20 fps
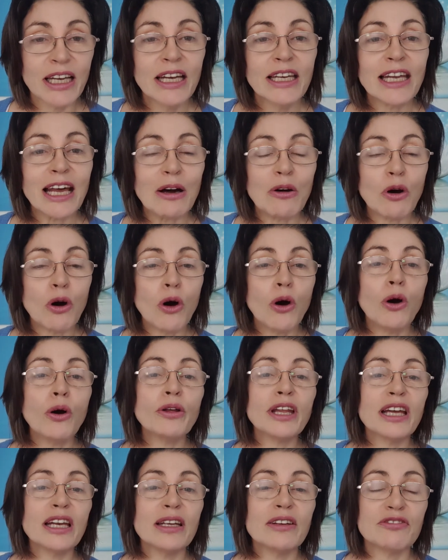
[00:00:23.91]
Now, all
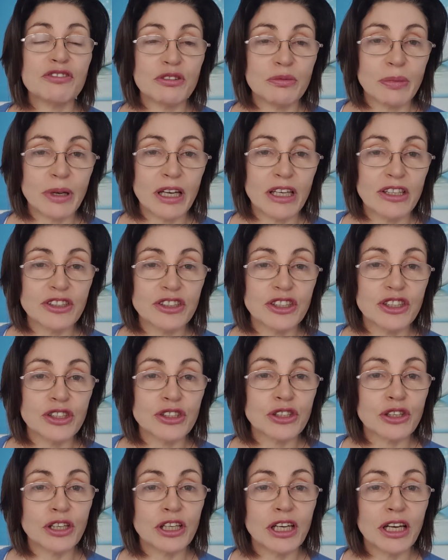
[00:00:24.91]
that information is
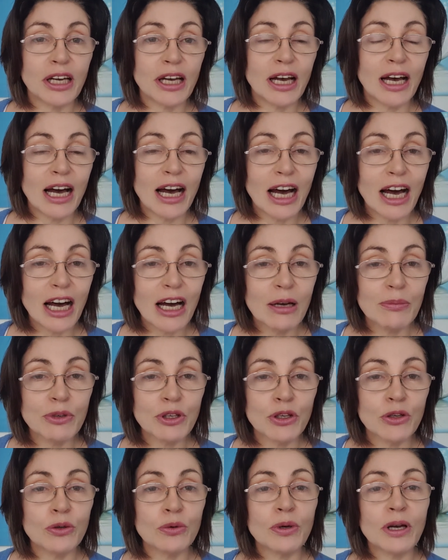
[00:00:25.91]
going to arm
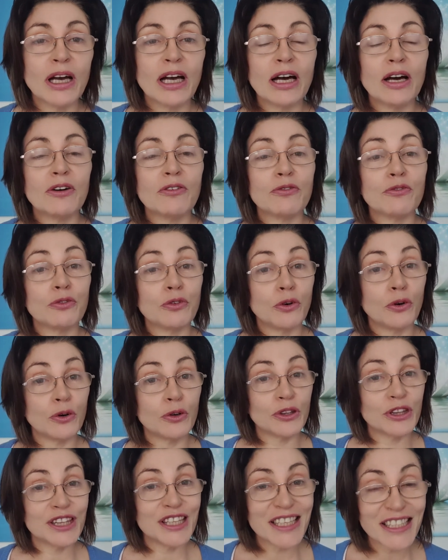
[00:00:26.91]
you for
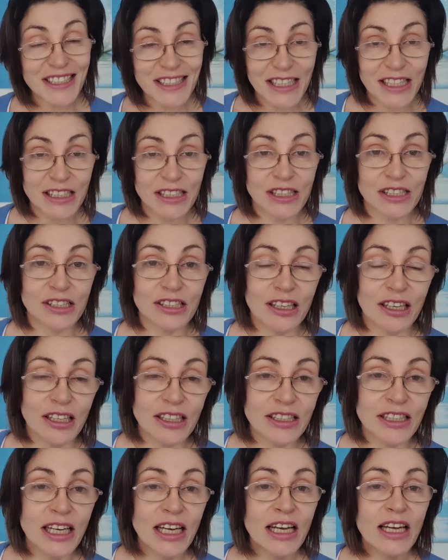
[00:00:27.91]
this
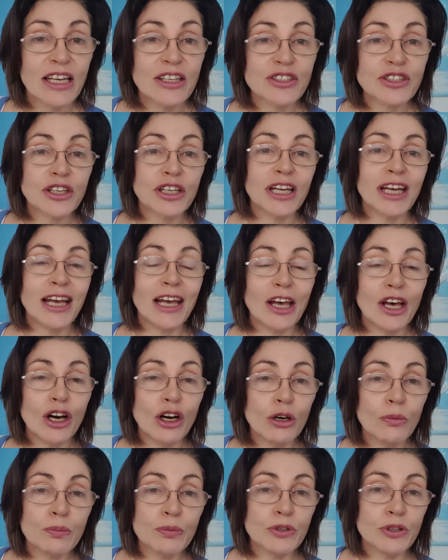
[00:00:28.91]
exercise. It's going to
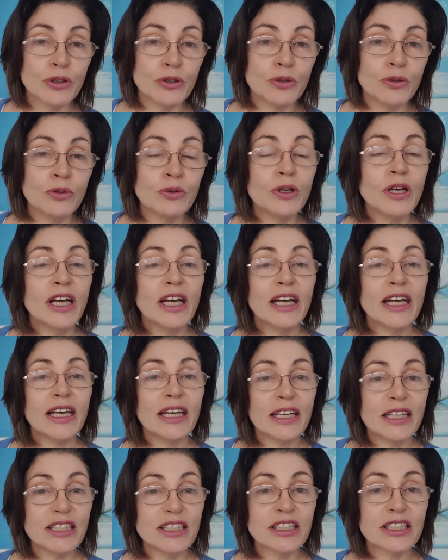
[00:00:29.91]
help you
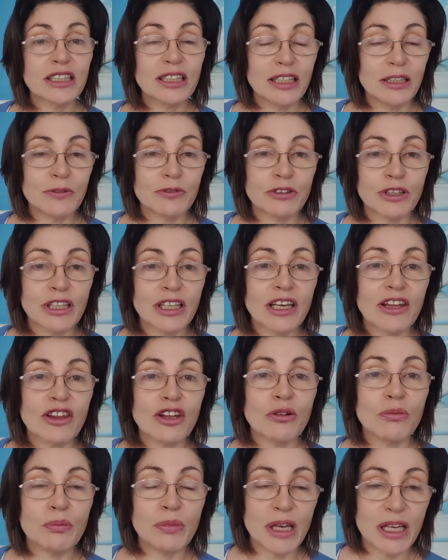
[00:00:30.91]
in delivering
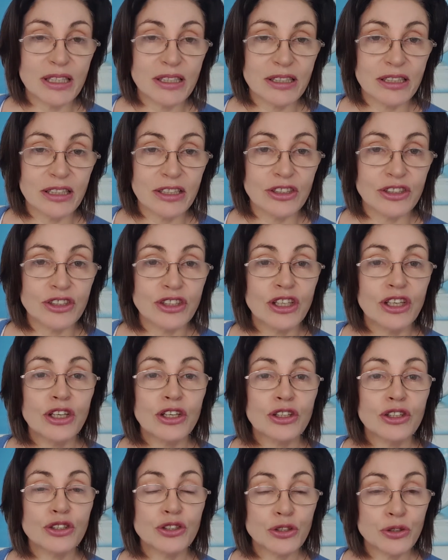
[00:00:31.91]
the message
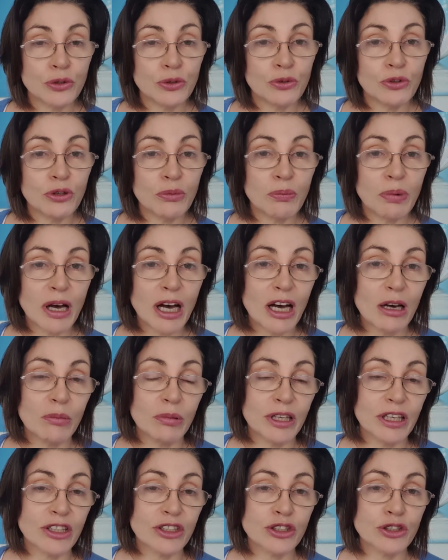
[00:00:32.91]
to the
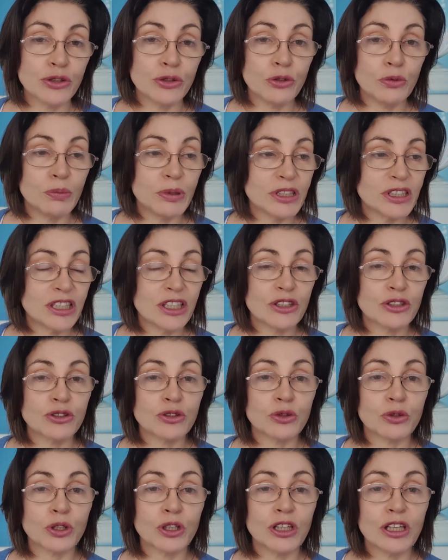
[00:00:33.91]
public, to
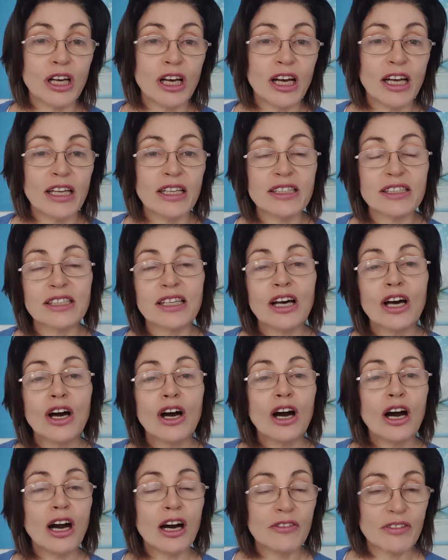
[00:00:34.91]
potential clients,
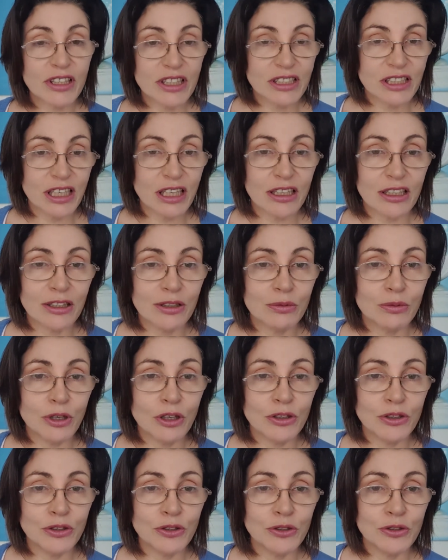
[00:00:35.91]
of exactly
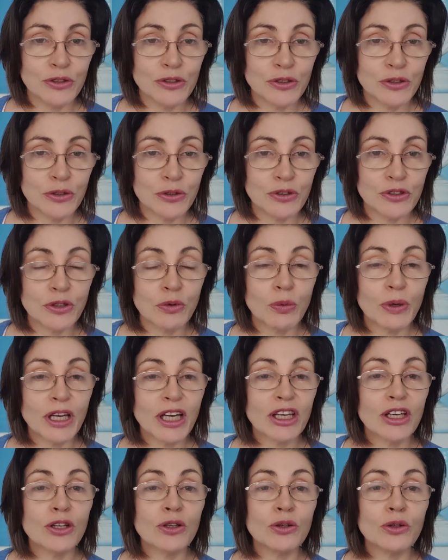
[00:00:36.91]
what you do. So we're
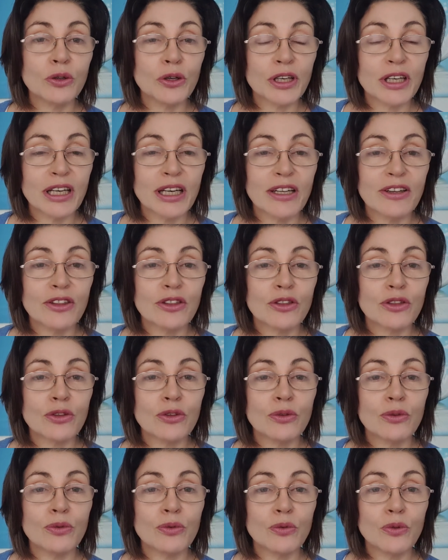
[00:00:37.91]
going to look at
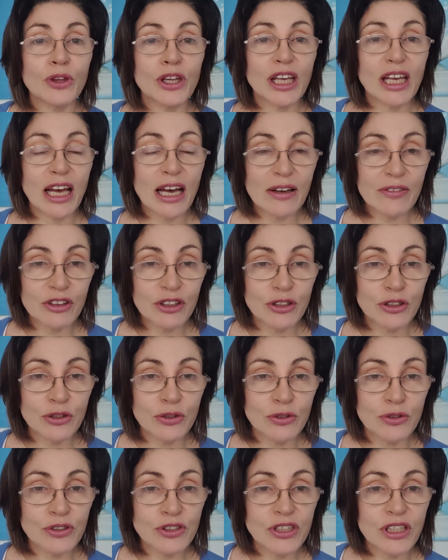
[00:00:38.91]
the
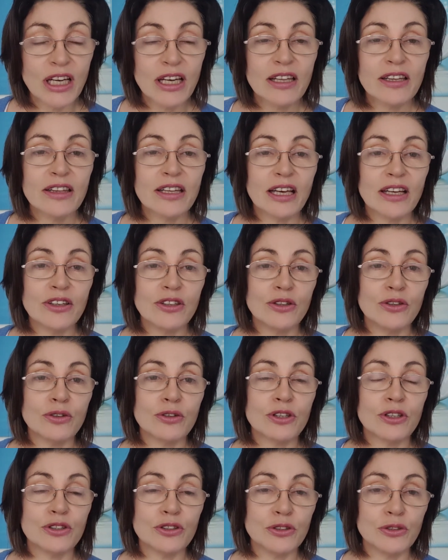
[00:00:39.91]
avenues that you
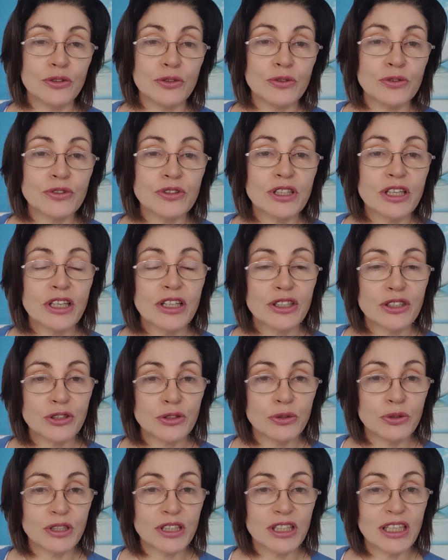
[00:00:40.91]
can use
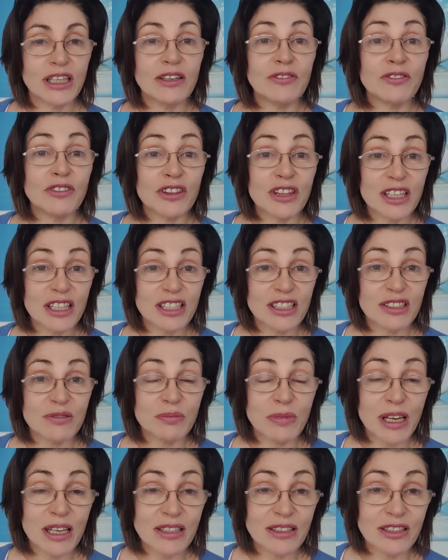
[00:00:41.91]
to give this
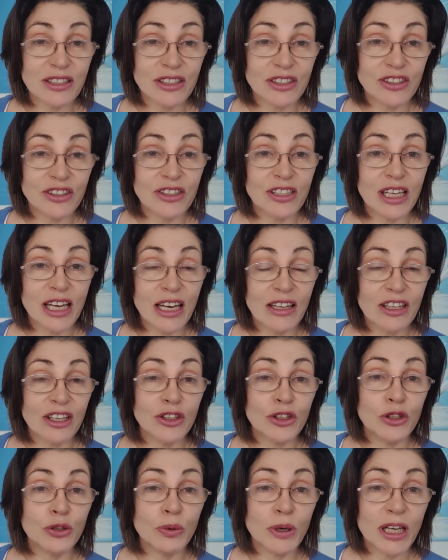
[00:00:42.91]
message now that
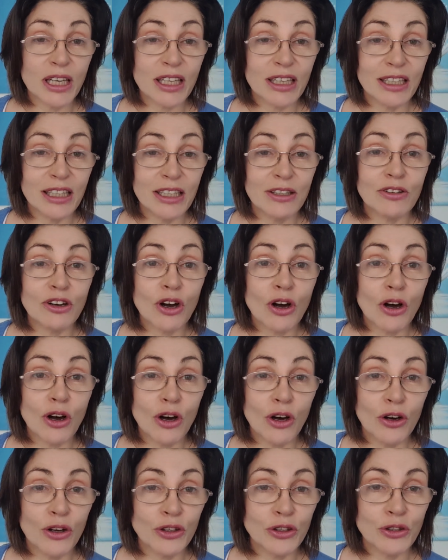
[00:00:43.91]
you are clearer
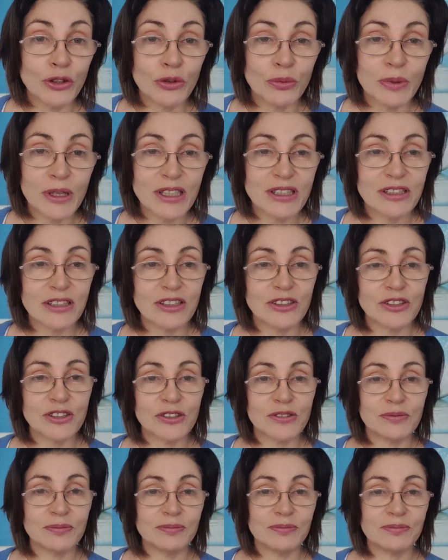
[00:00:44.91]
on your message.
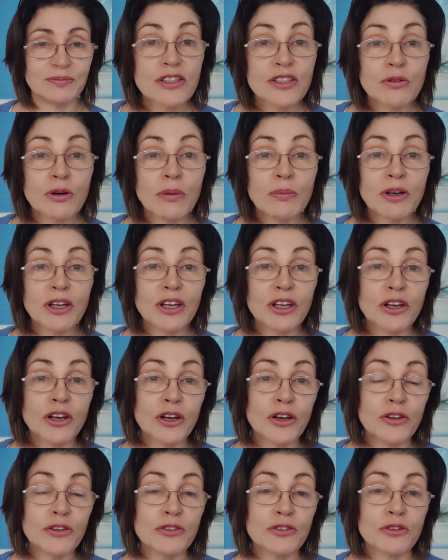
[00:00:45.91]
So I'm going to
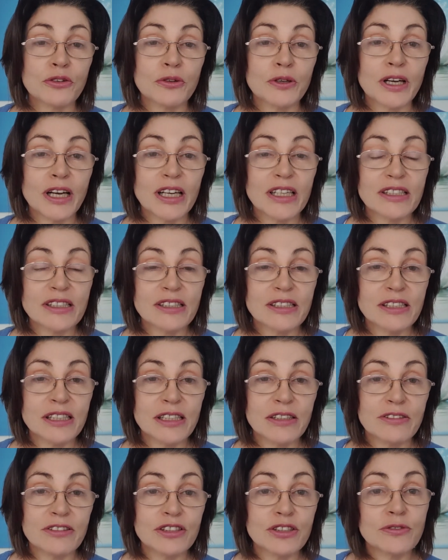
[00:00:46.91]
go through a
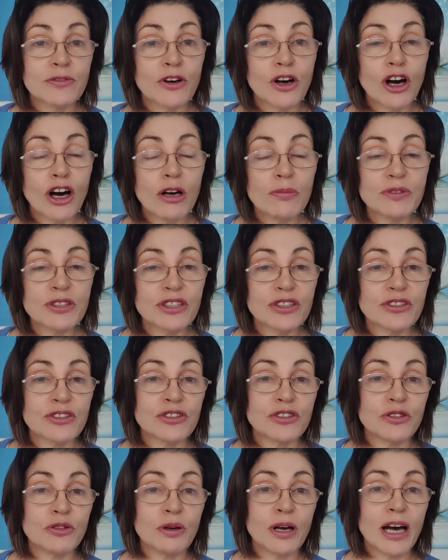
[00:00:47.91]
series of options
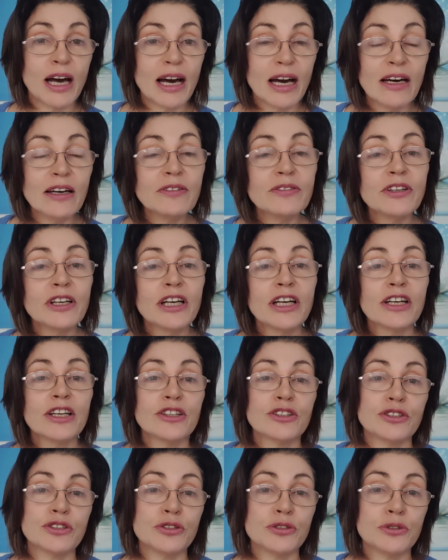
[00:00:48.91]
you have
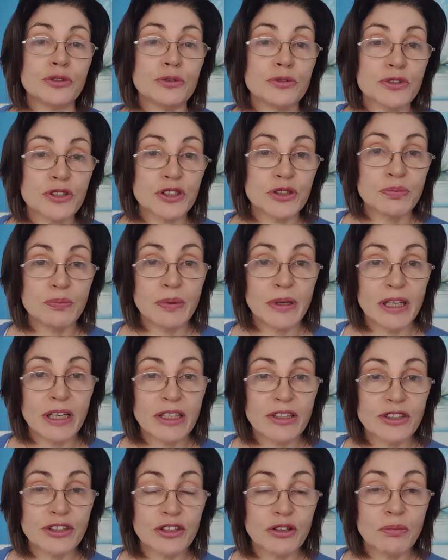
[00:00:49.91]
to
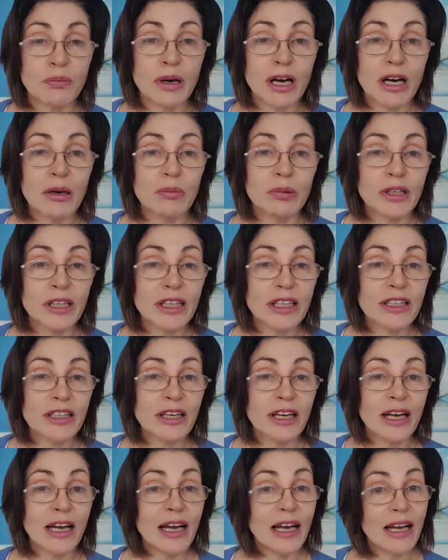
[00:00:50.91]
speak to the public,
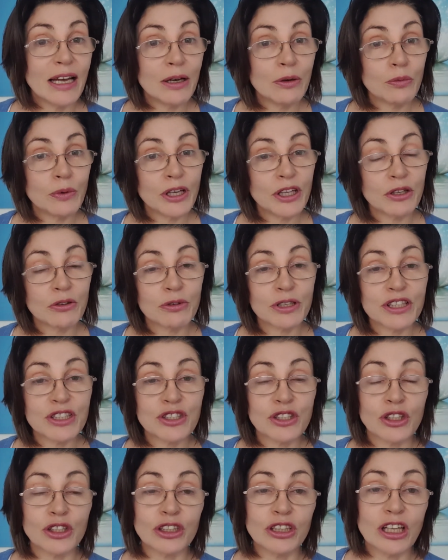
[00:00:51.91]
whether it's
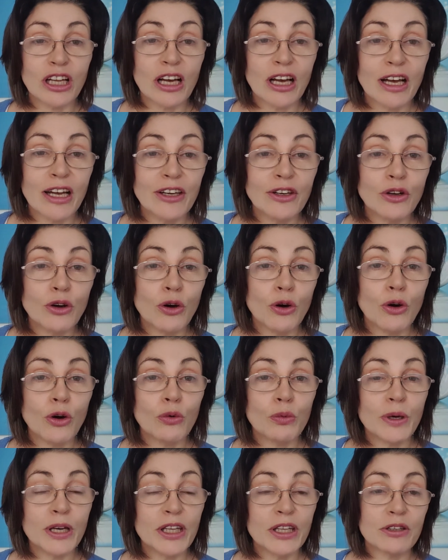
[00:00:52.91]
online or
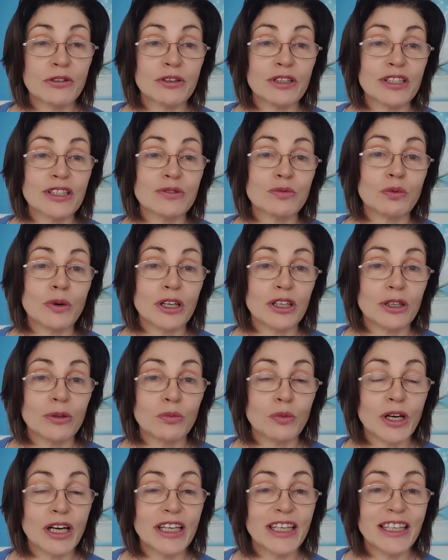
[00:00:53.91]
whether it's
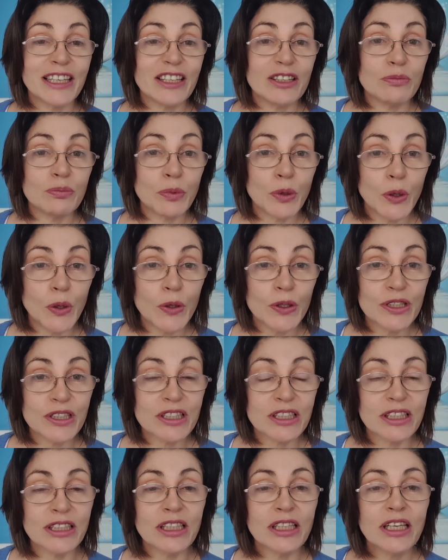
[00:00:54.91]
one-on-one in
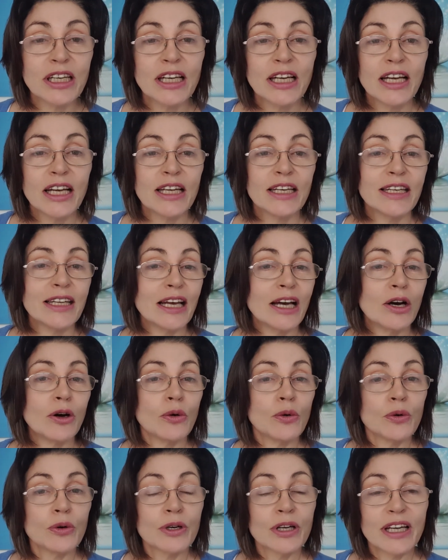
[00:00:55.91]
person. Now,
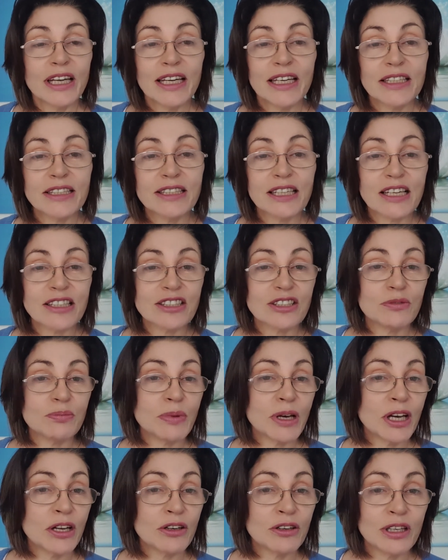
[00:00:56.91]
it doesn't
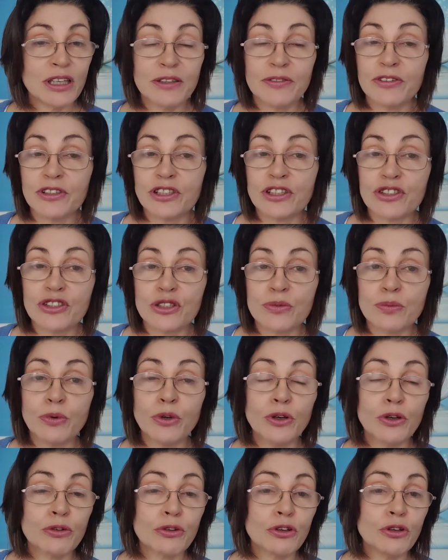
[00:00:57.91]
matter if it's a
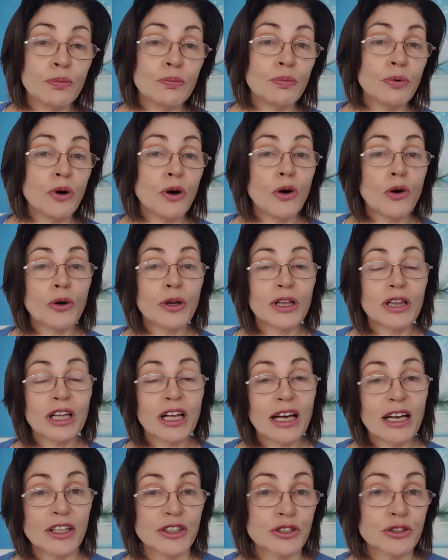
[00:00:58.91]
small group or a
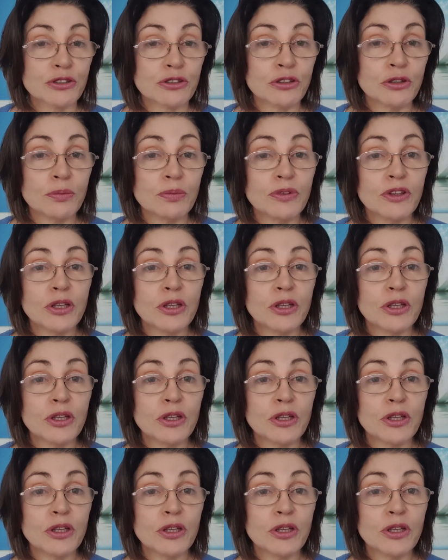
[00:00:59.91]
large group.